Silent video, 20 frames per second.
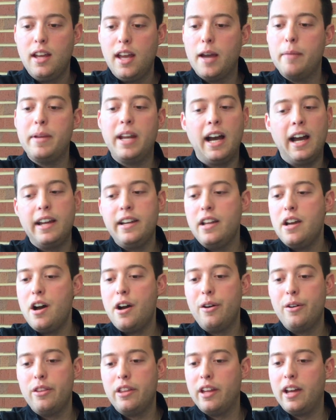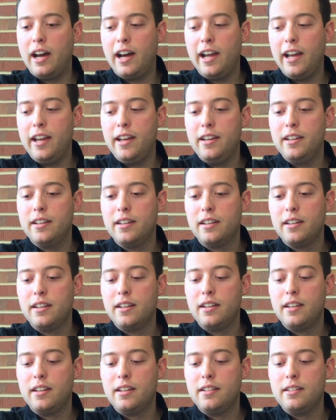I mean, I know that I
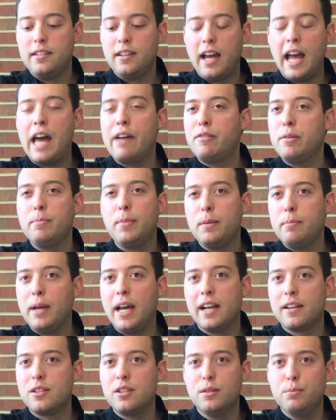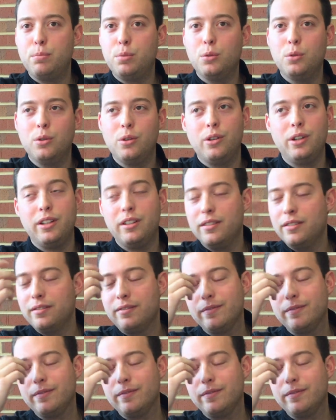haven't been back to the pool in